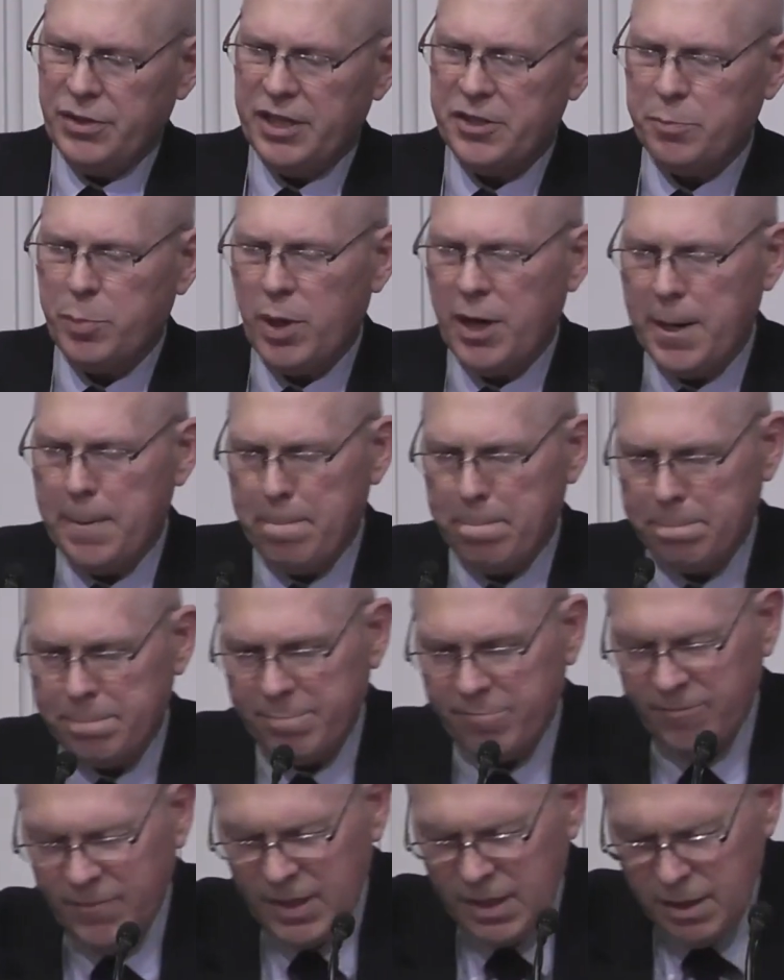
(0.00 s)
Let's pray.
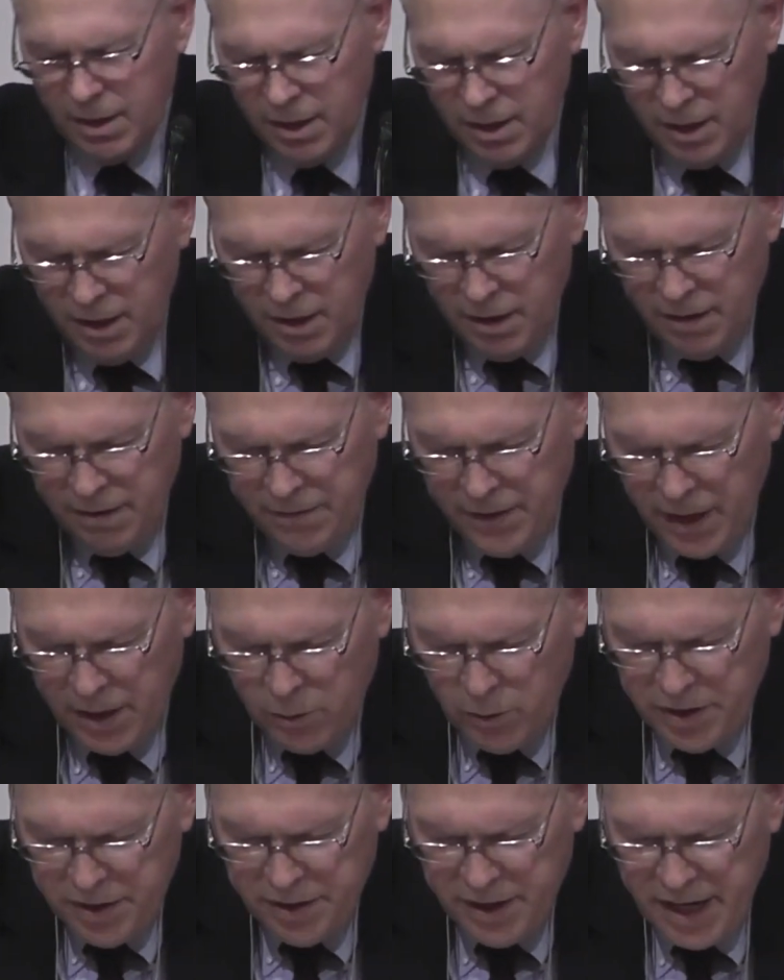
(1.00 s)
Father,
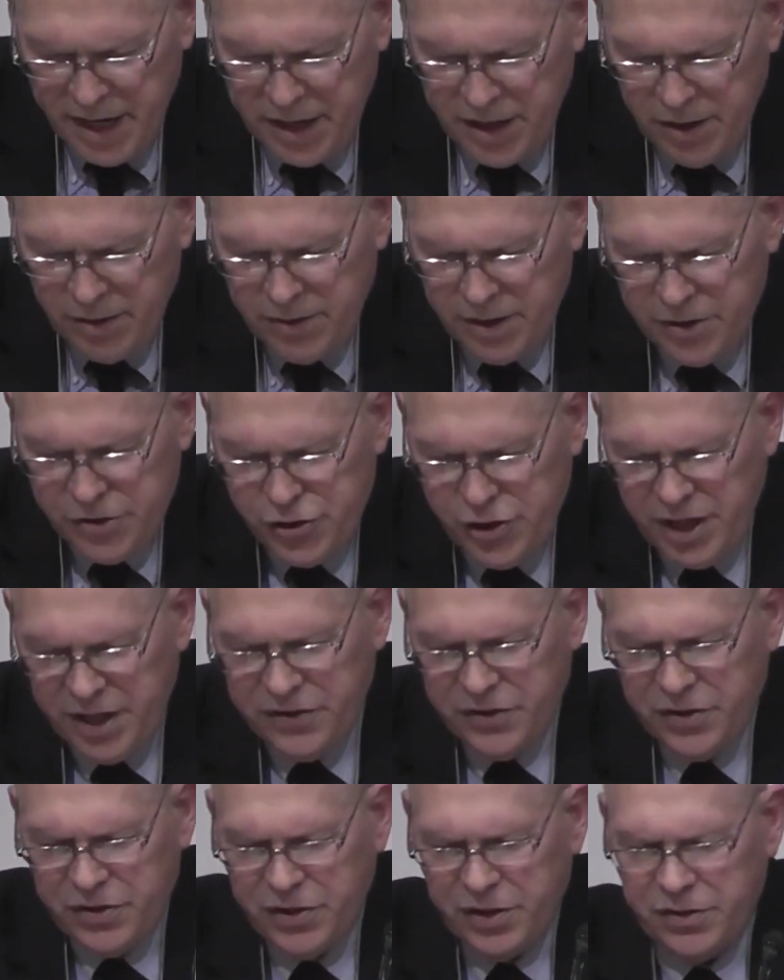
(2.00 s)
we thank you that
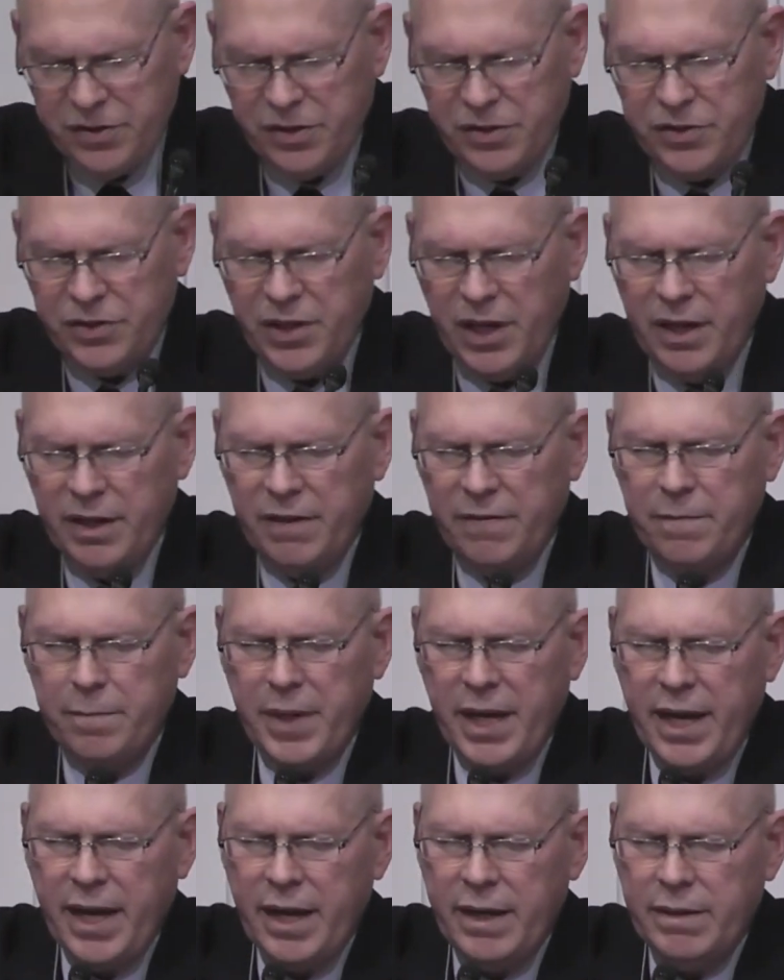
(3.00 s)
Jesus is the Son of
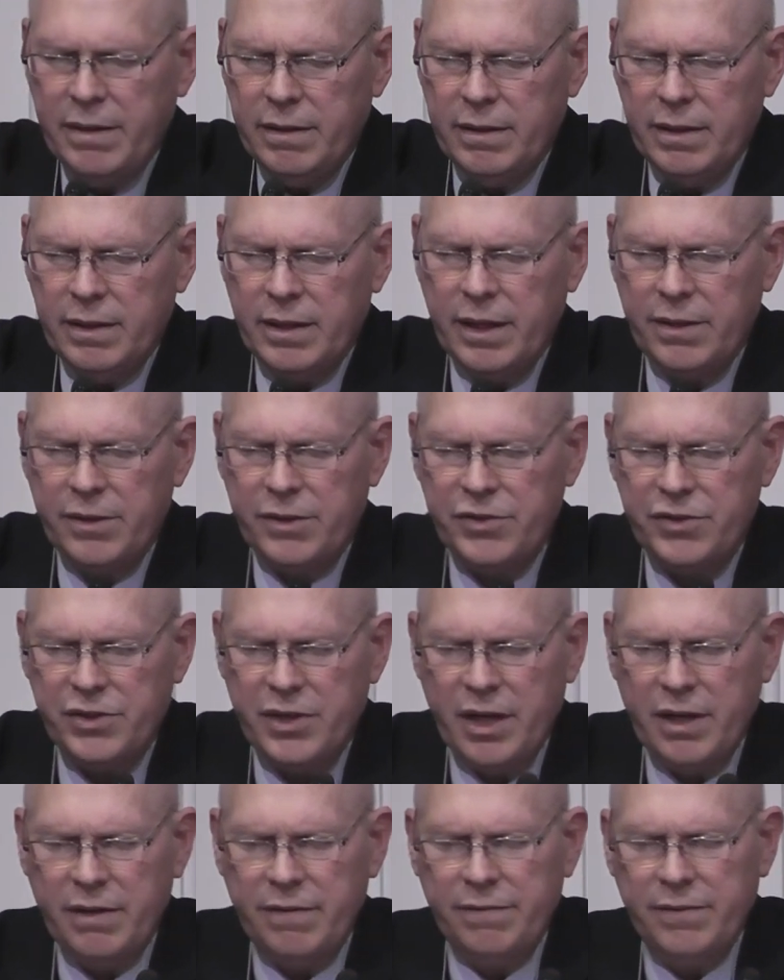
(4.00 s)
man and the
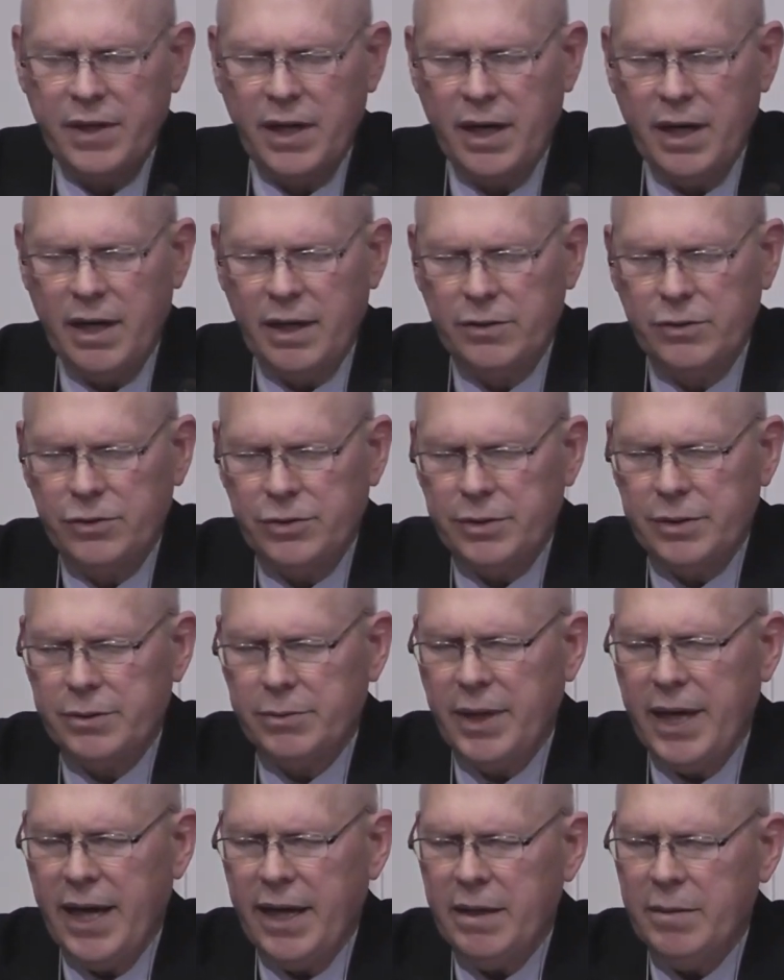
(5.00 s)
Son of God,
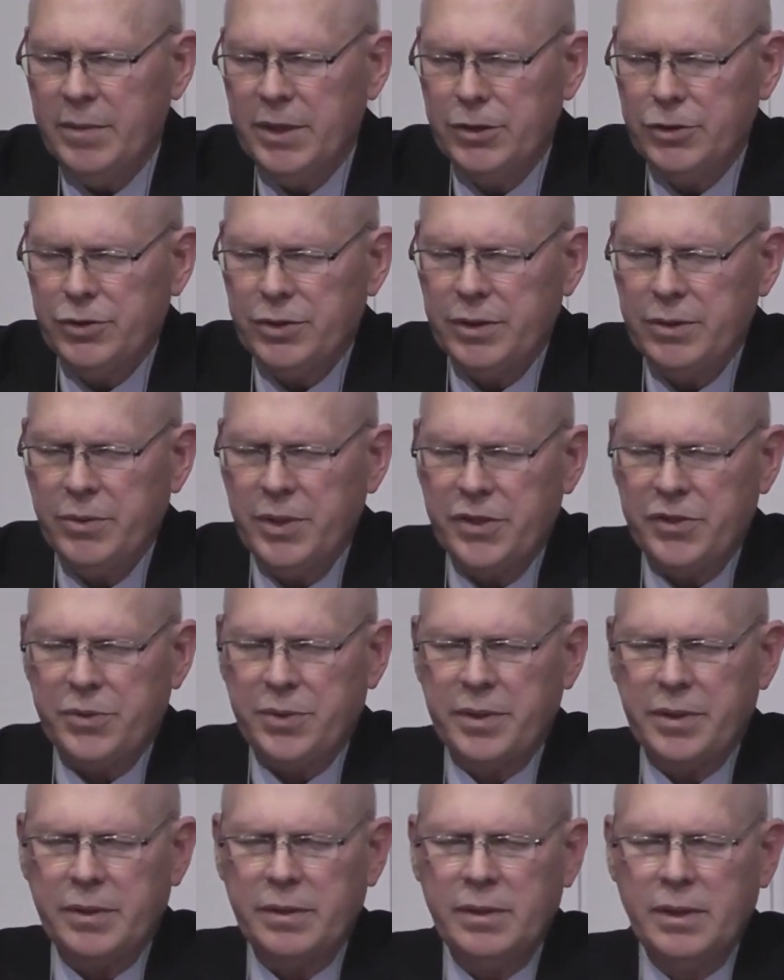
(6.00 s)
true Adam and true
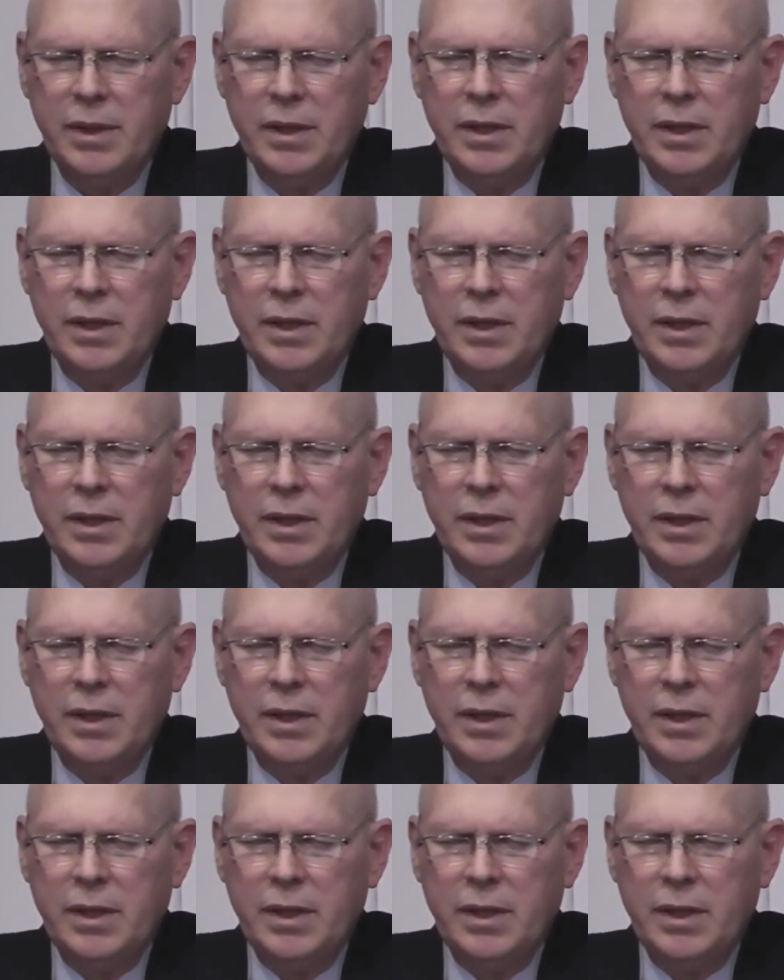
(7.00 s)
Israel.